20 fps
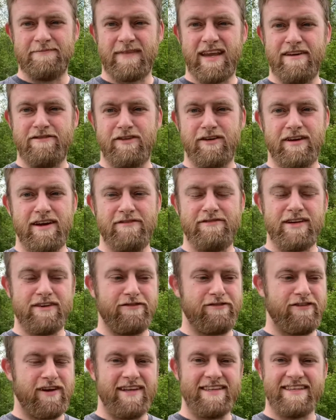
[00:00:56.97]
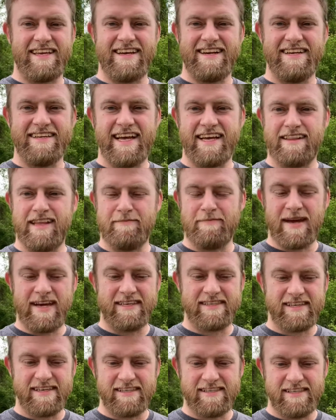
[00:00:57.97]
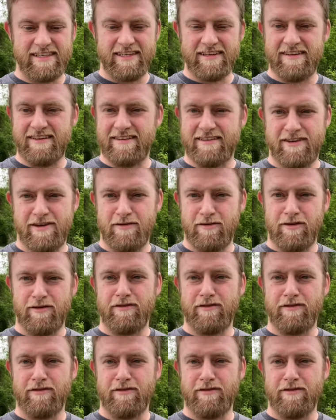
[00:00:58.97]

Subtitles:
If you're gifting friends on a daily basis, you'll go through the